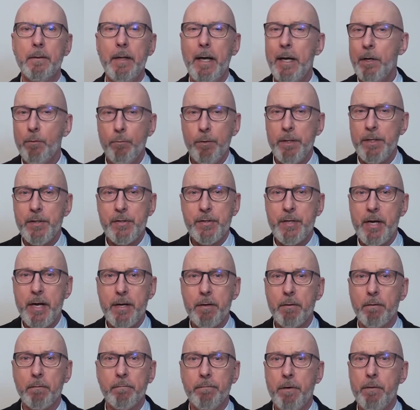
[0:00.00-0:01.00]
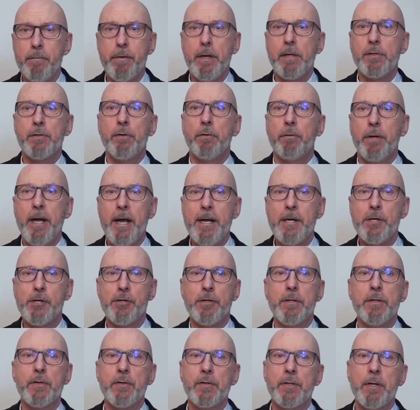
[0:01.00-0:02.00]
And we say on various
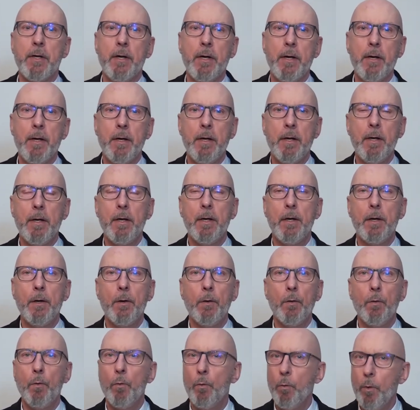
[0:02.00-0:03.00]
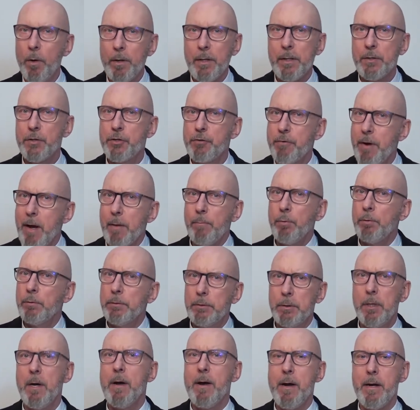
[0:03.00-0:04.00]
occasions, what a
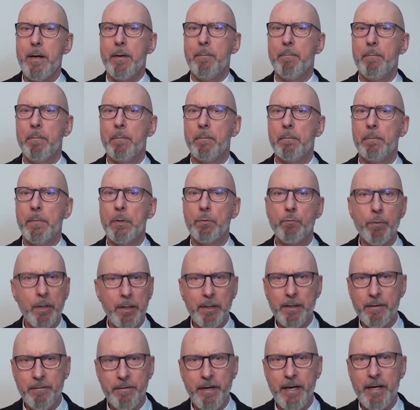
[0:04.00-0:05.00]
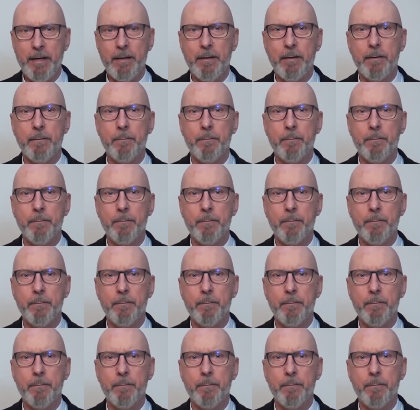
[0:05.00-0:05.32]
troubled time we live in.